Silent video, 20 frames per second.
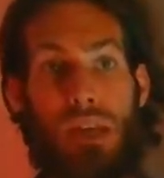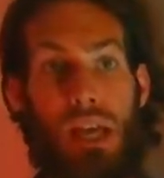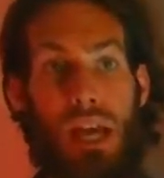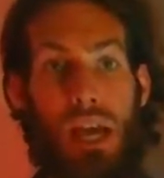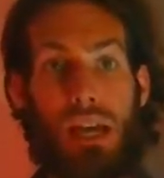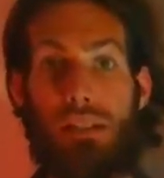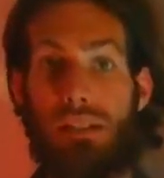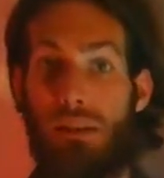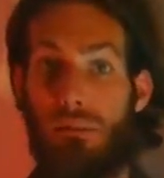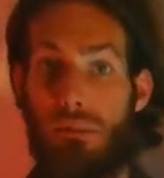
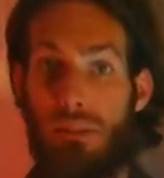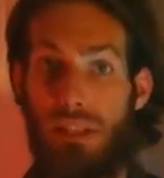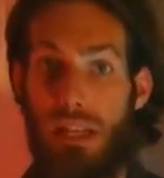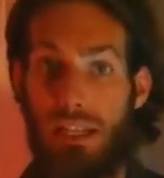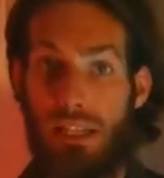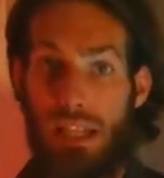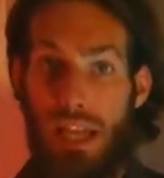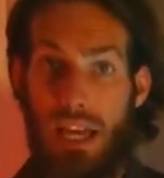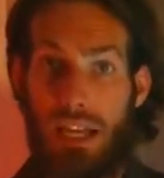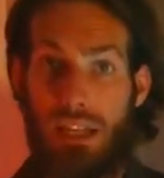And something
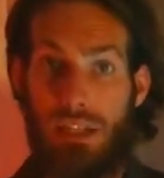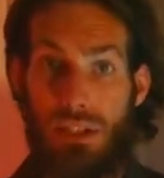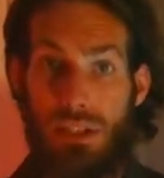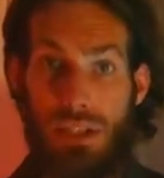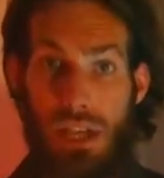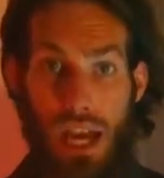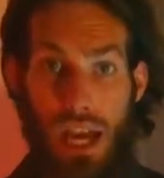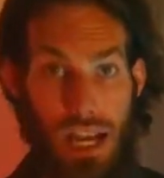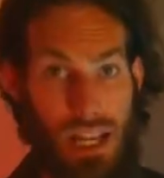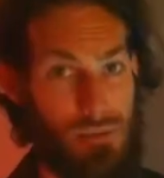like that just
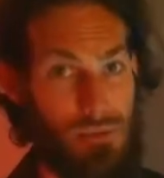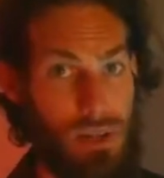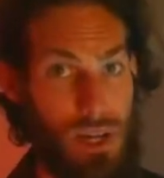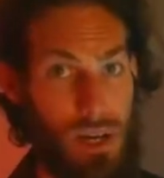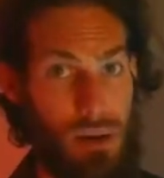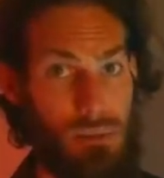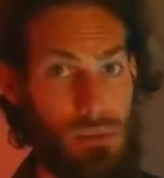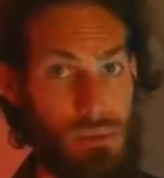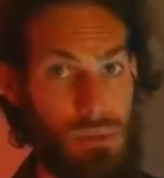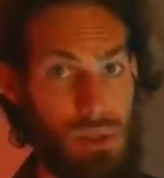kind of
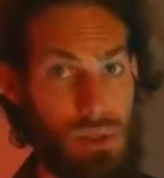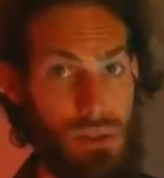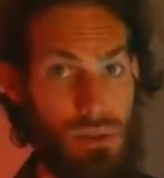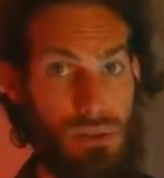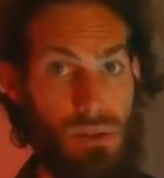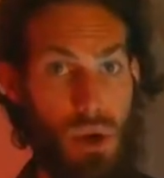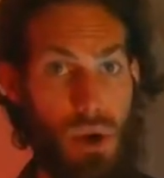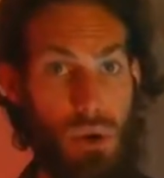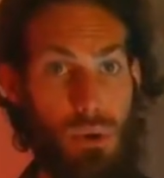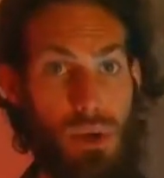comes with
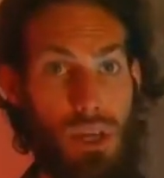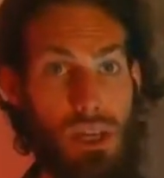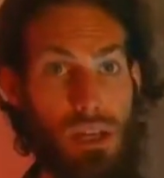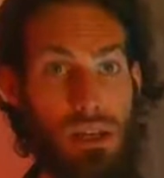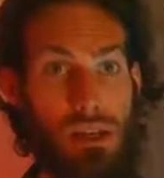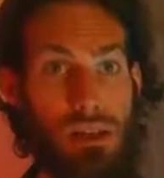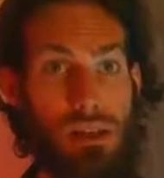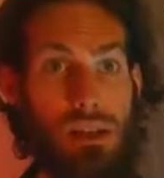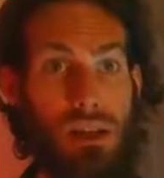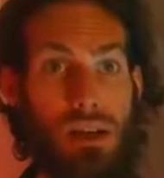
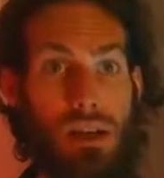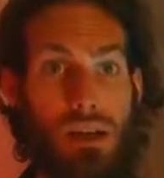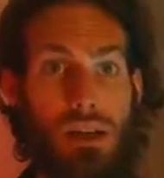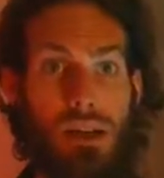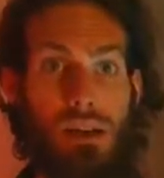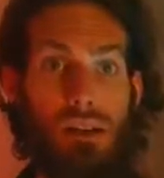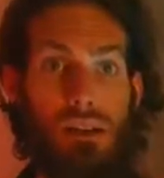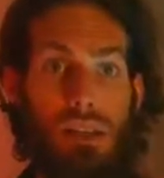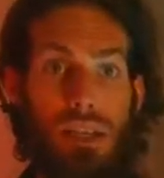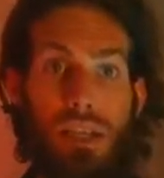
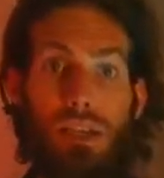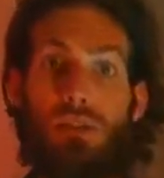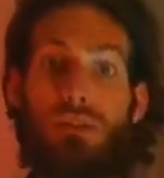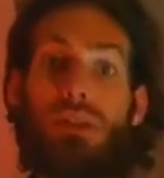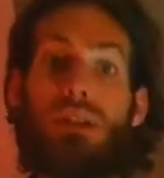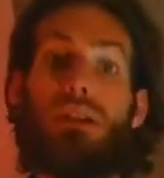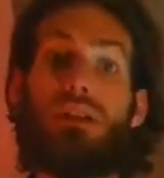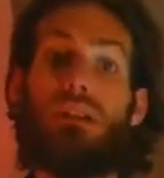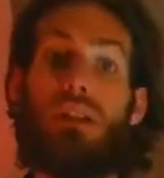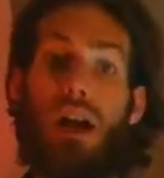
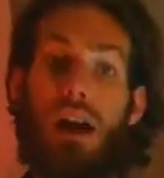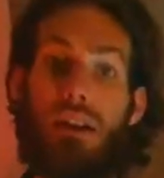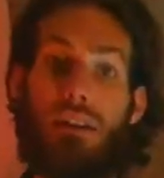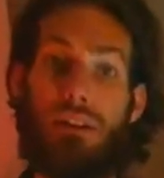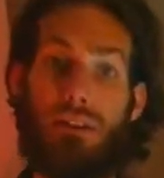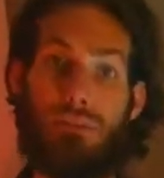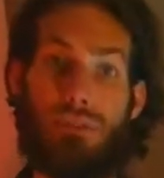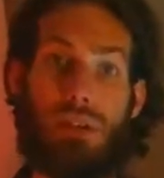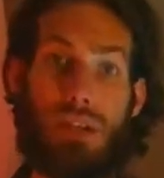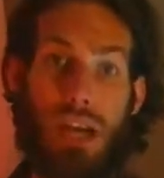hearing a lot of
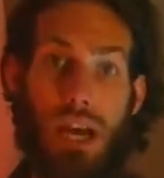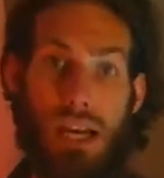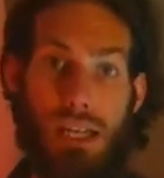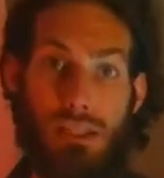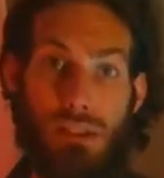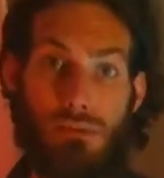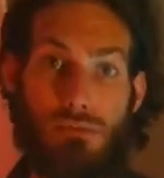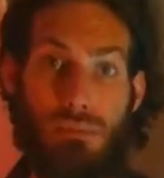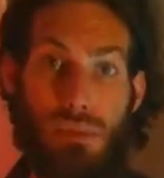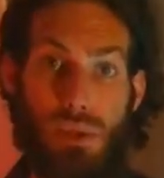different kinds
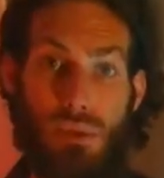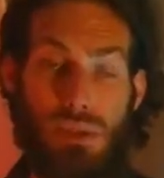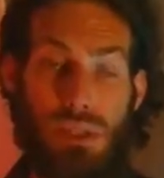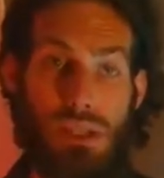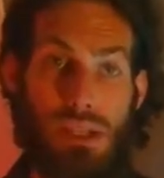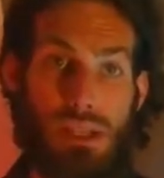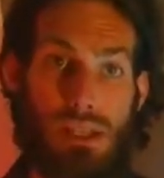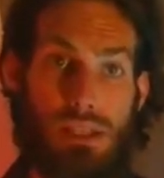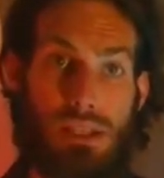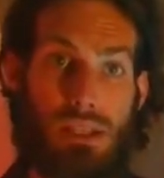of
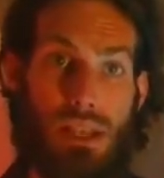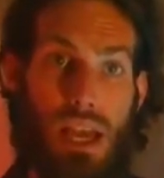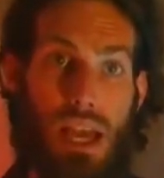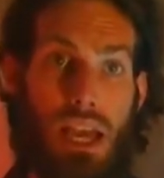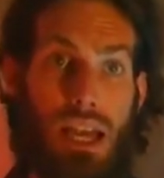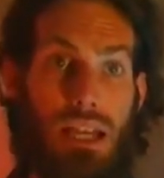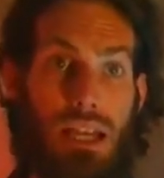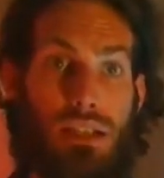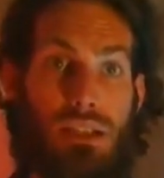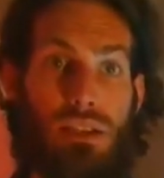musics
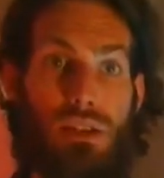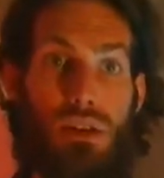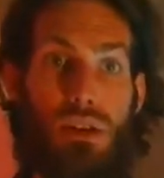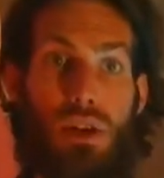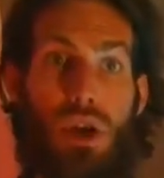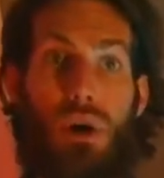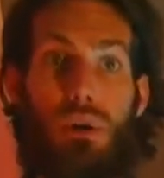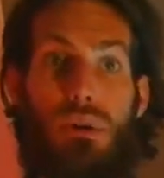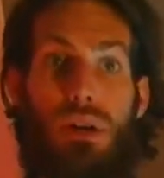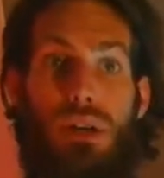and
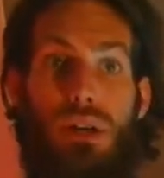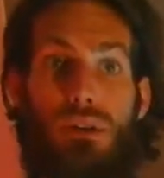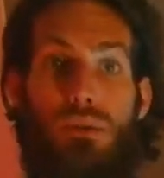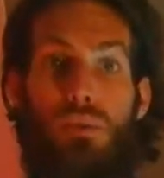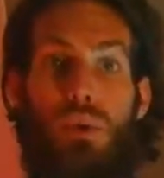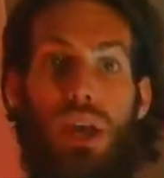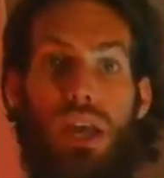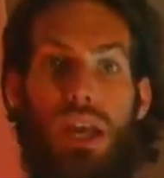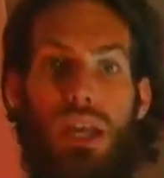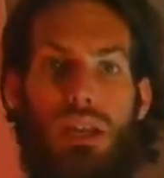knowing
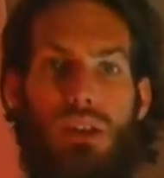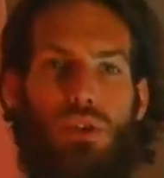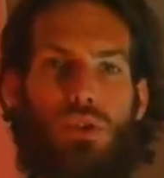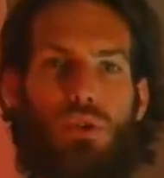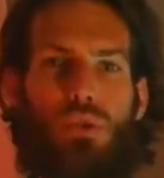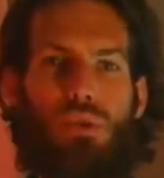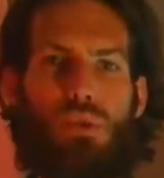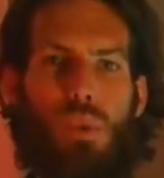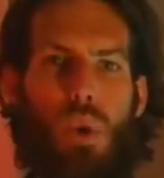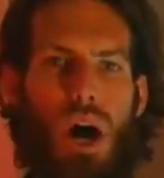when you
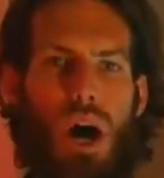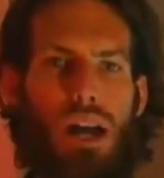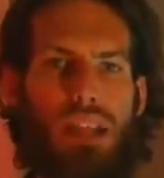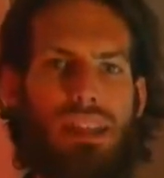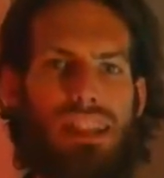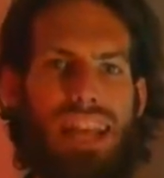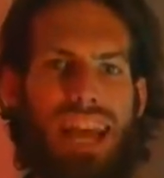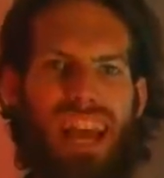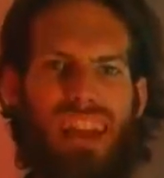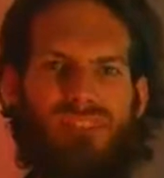want
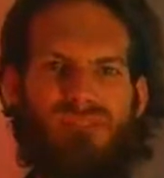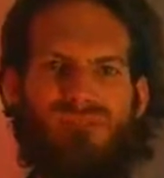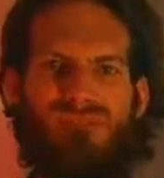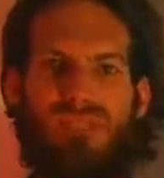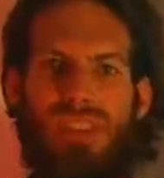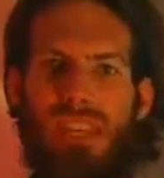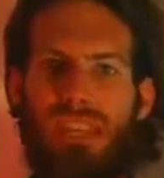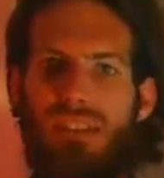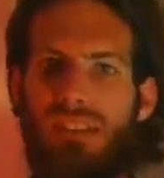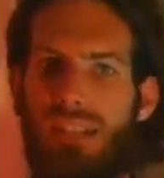that
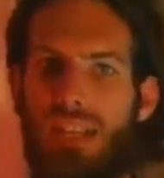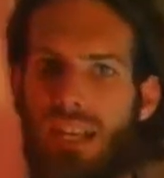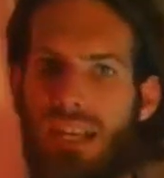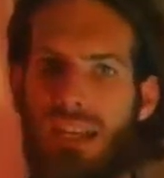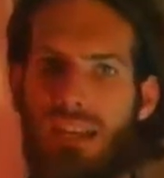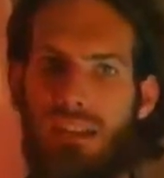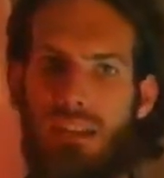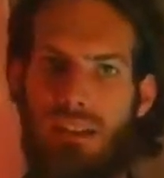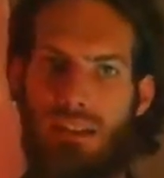feeling.